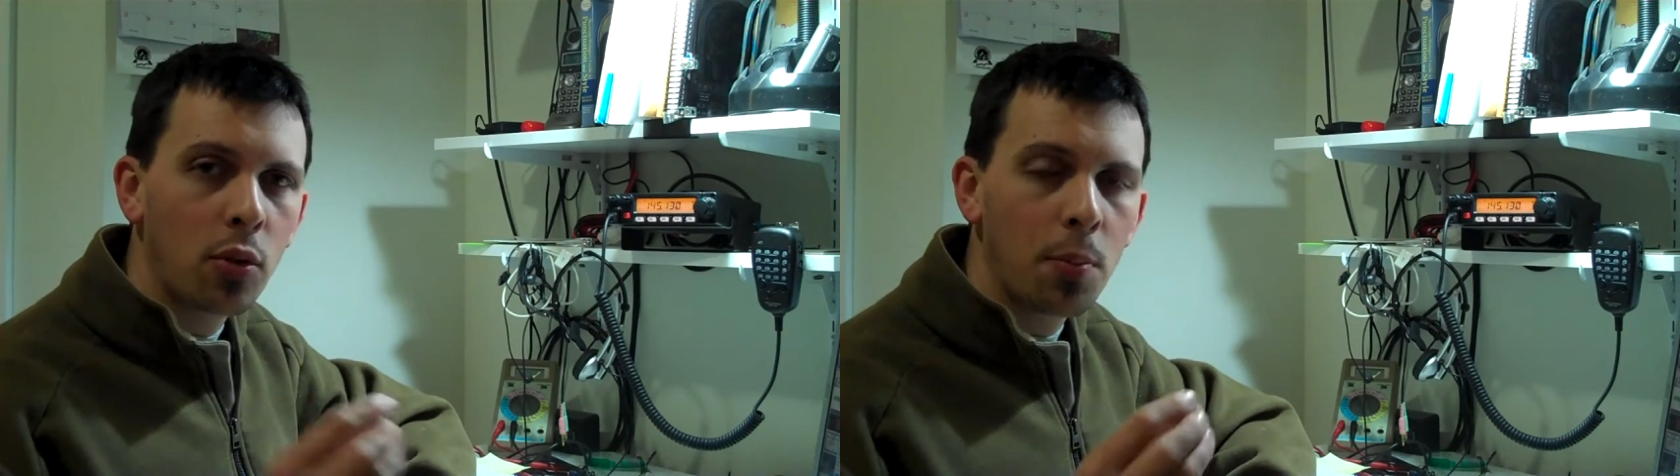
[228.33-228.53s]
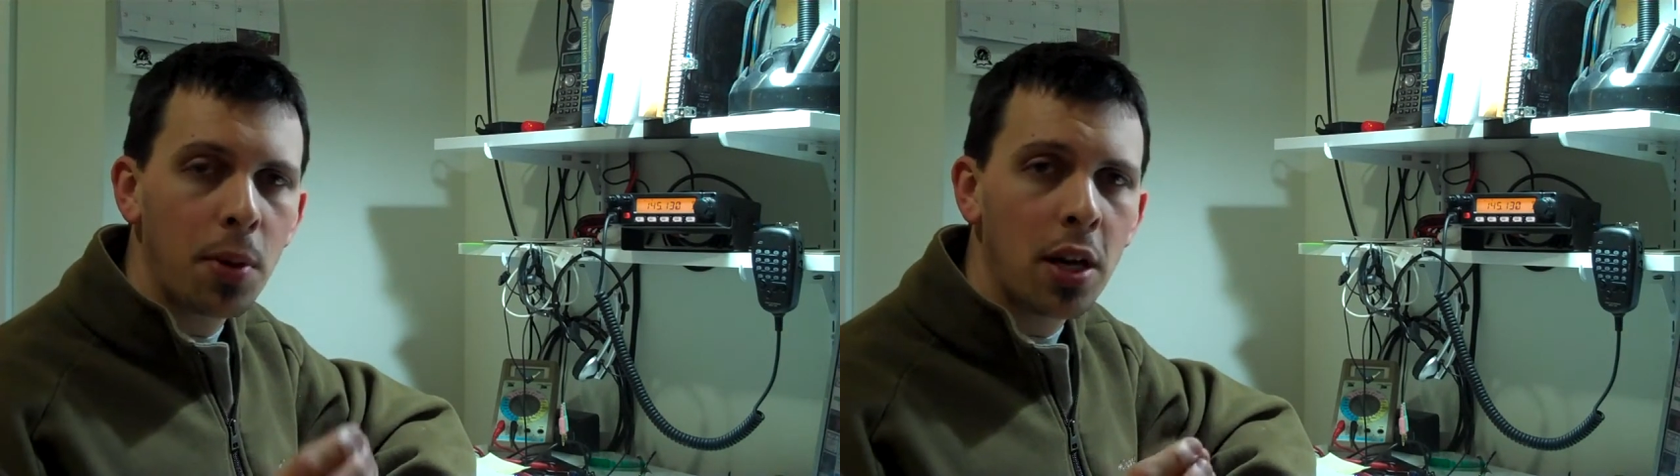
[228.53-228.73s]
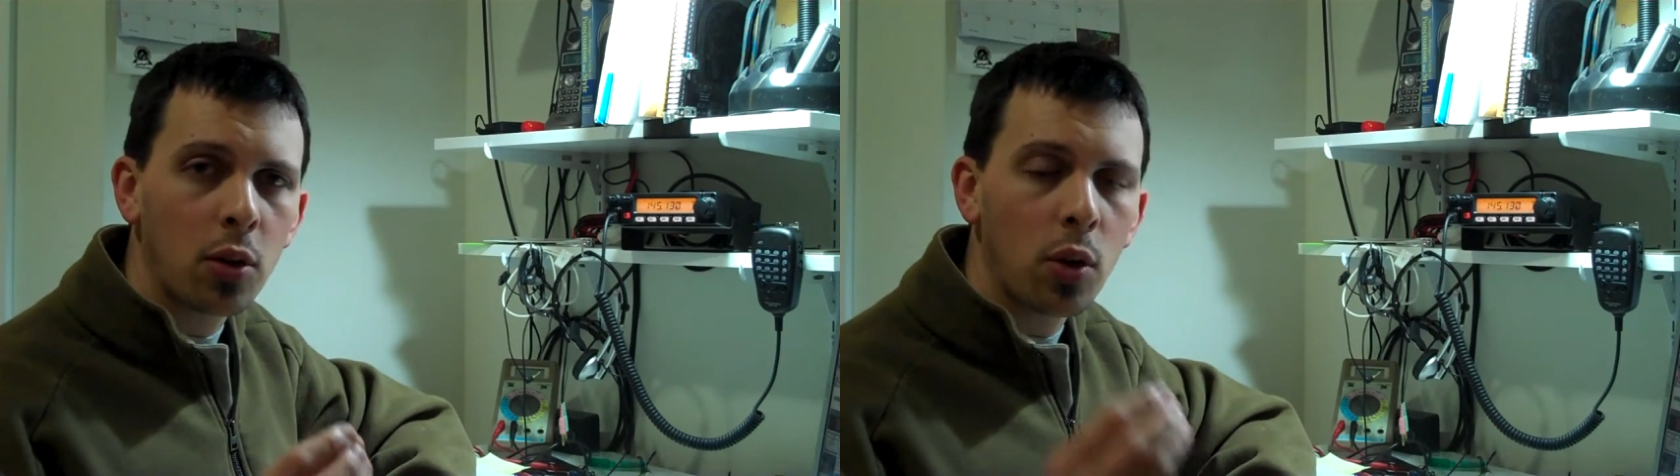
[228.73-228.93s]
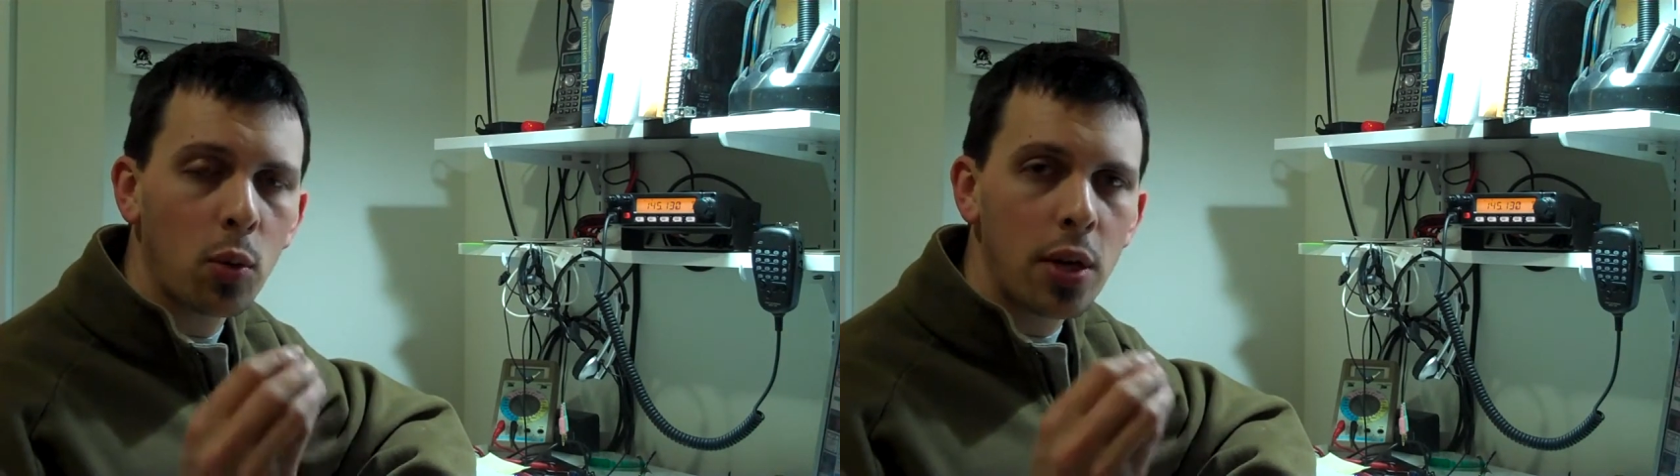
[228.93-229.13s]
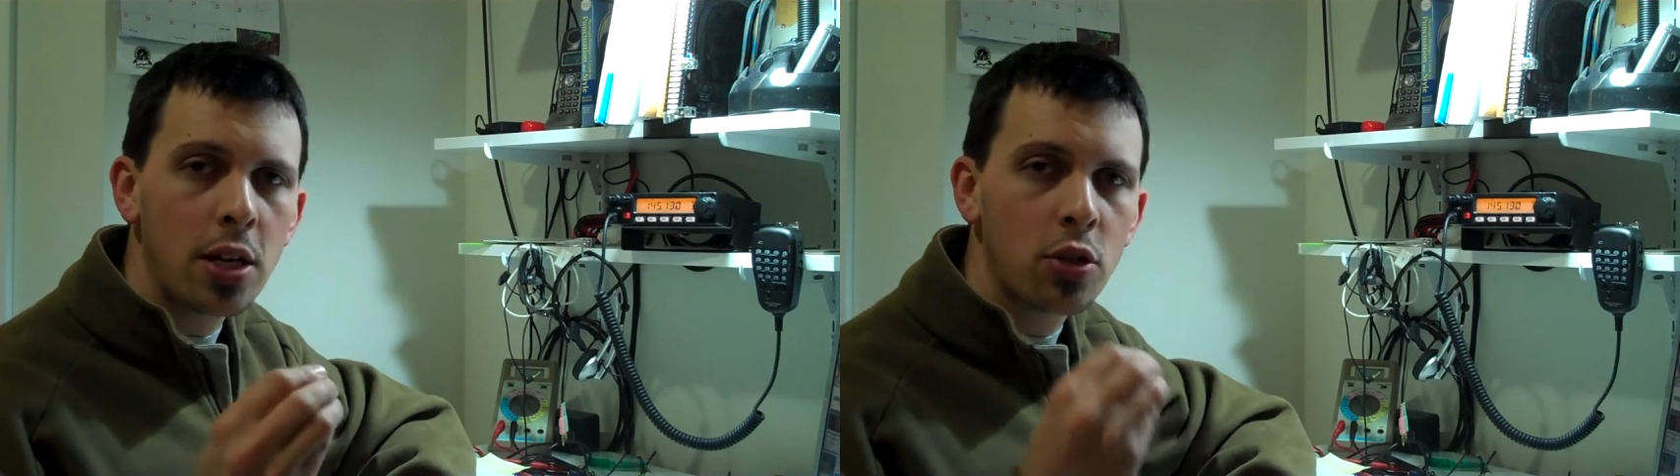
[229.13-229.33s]
repeater
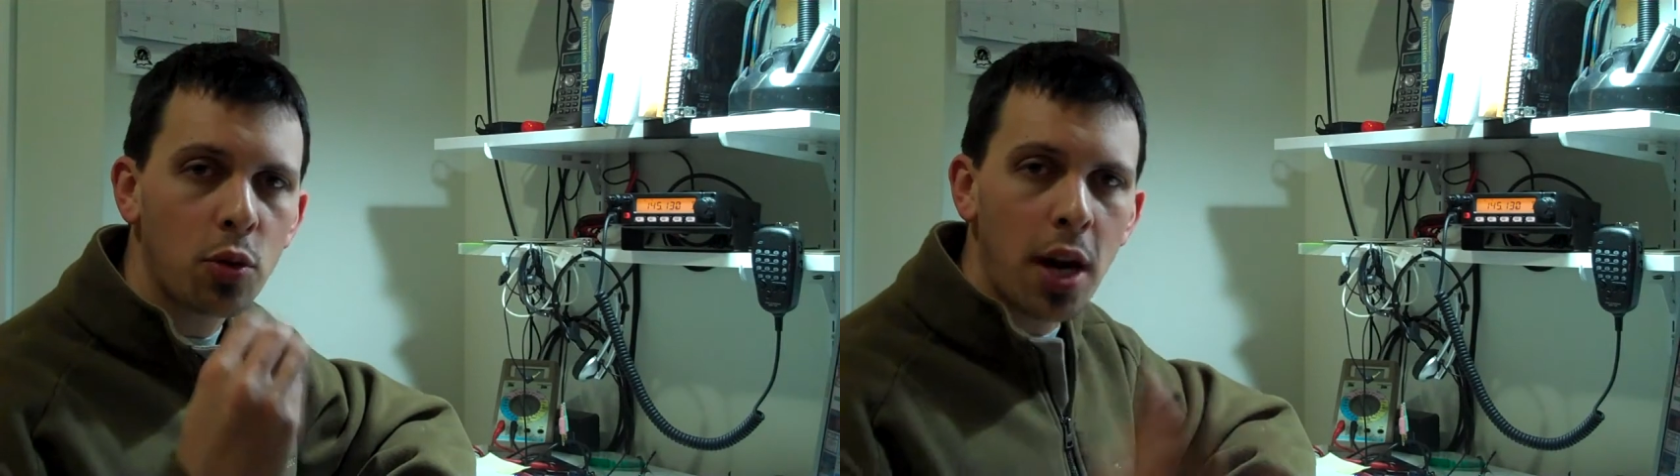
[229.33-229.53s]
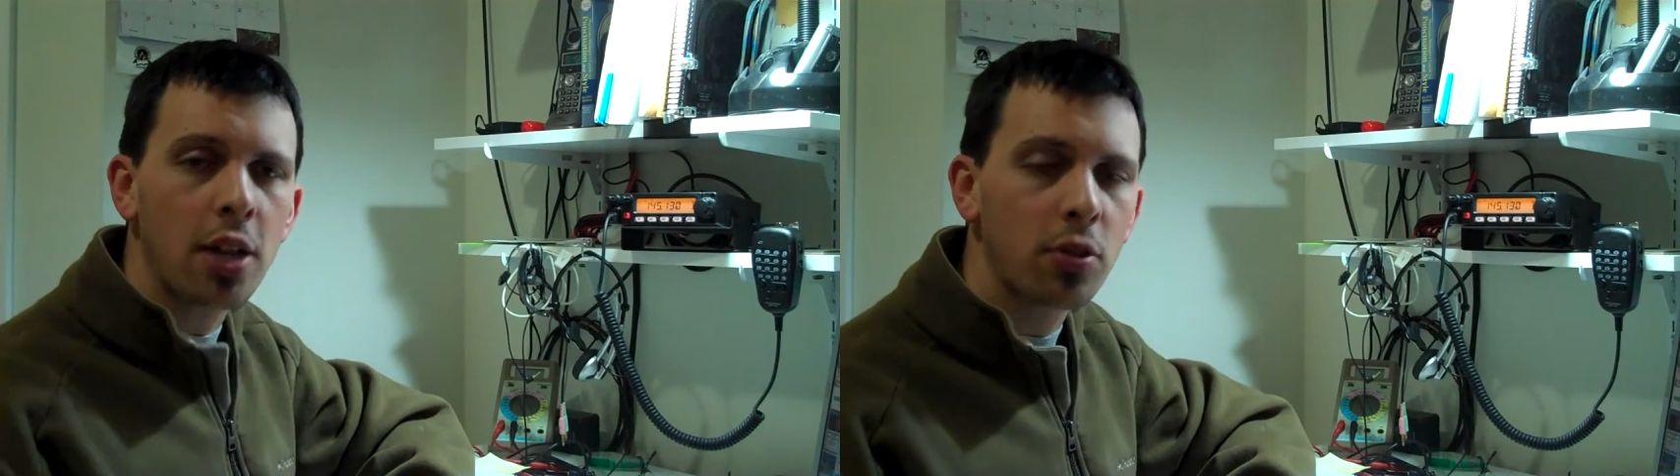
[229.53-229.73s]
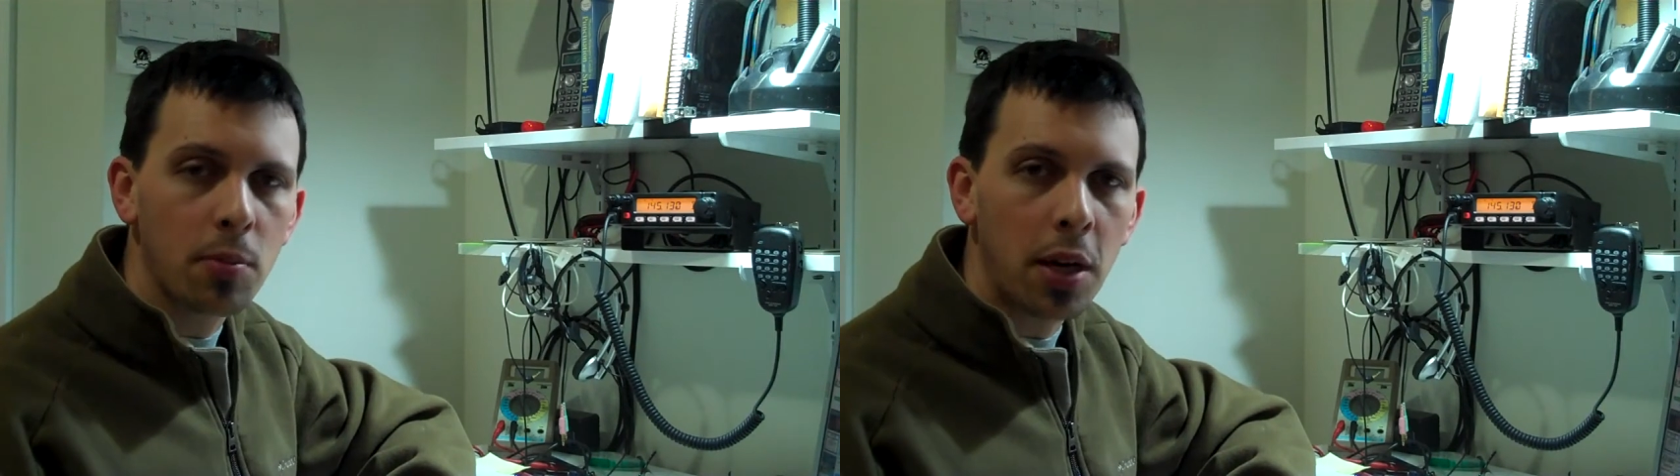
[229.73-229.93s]
will retransmit